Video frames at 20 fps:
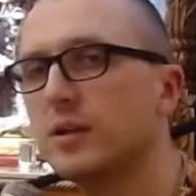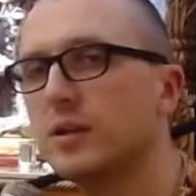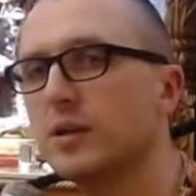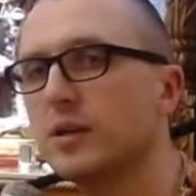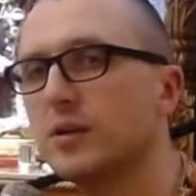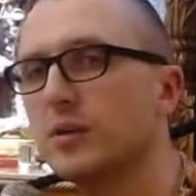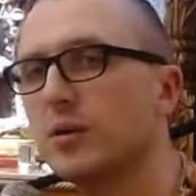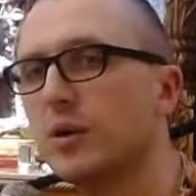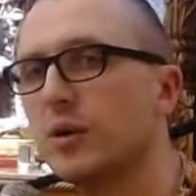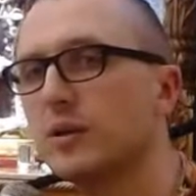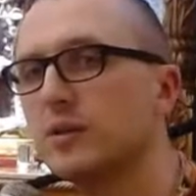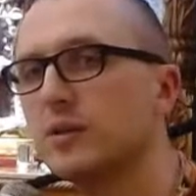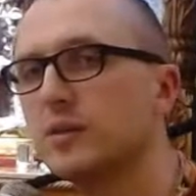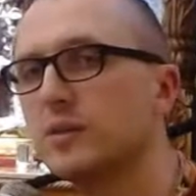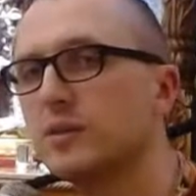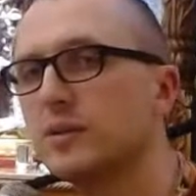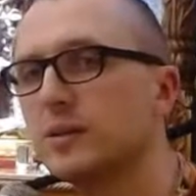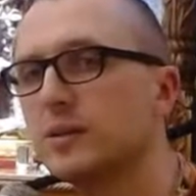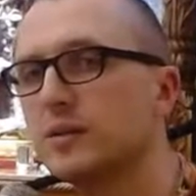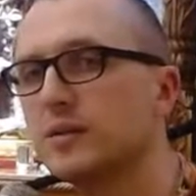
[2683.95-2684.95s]

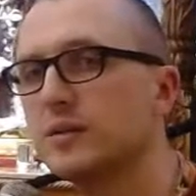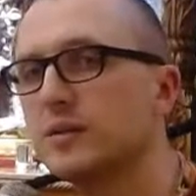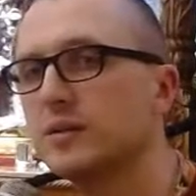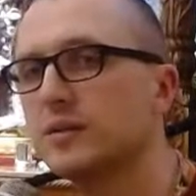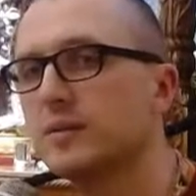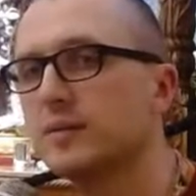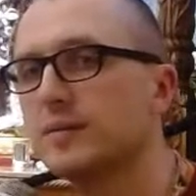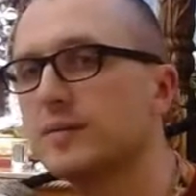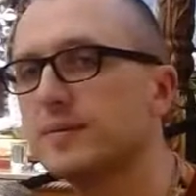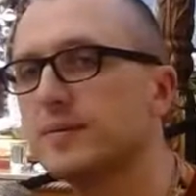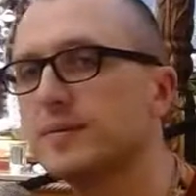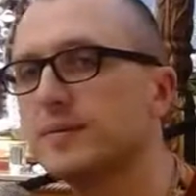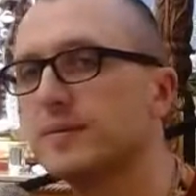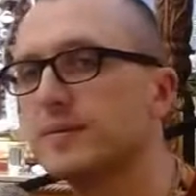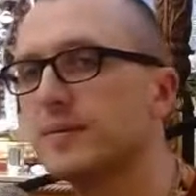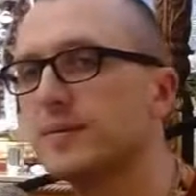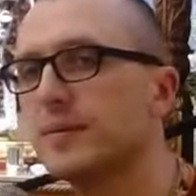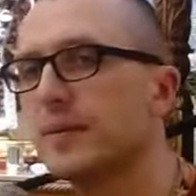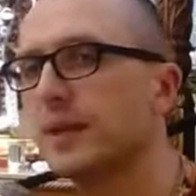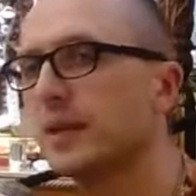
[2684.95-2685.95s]
consciousness,
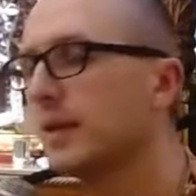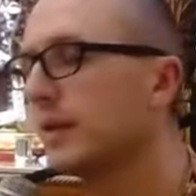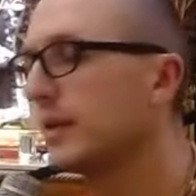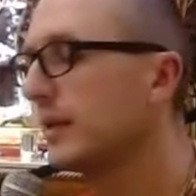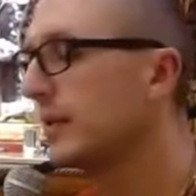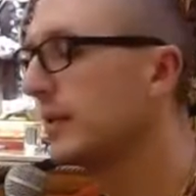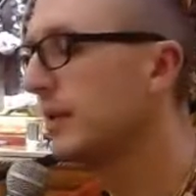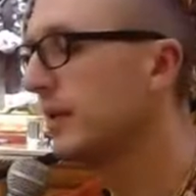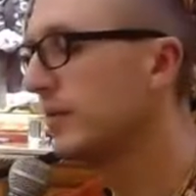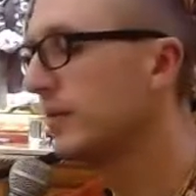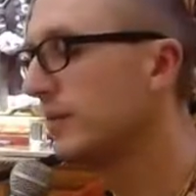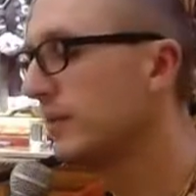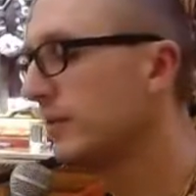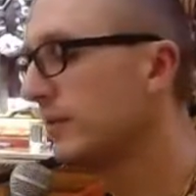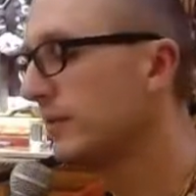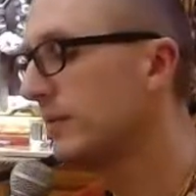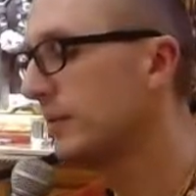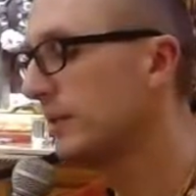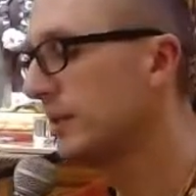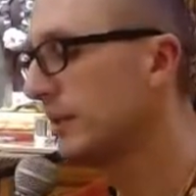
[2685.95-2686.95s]
and
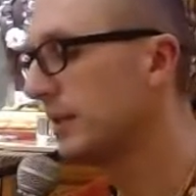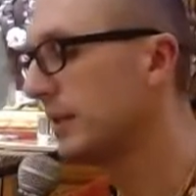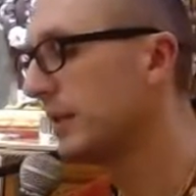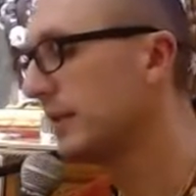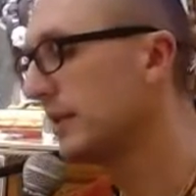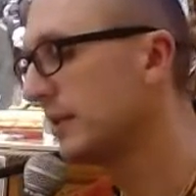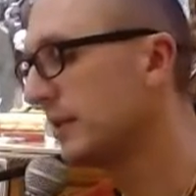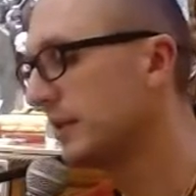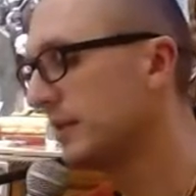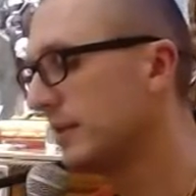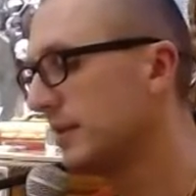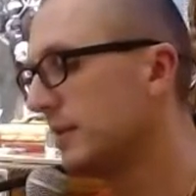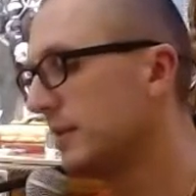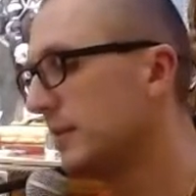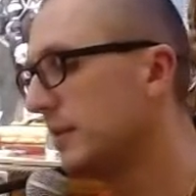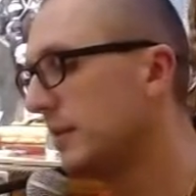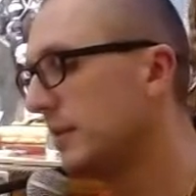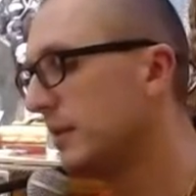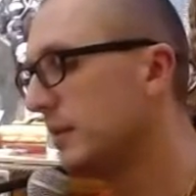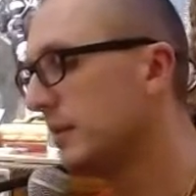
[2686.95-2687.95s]
everything that is
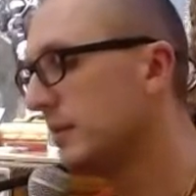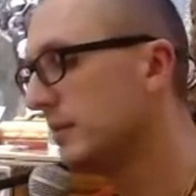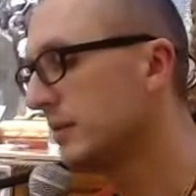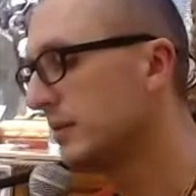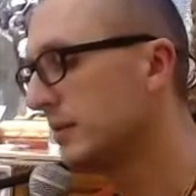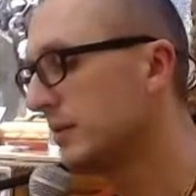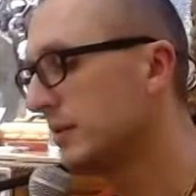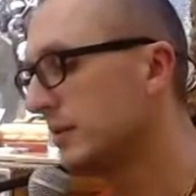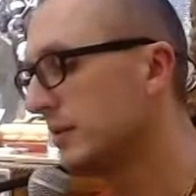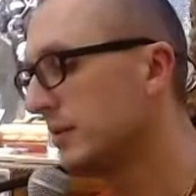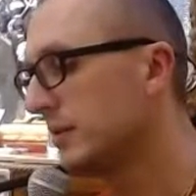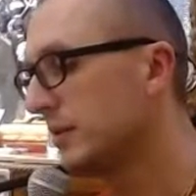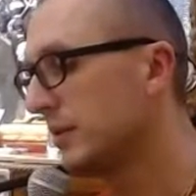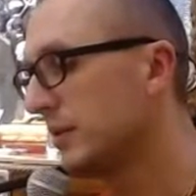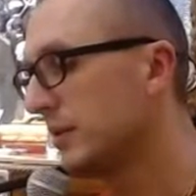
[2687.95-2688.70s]
done is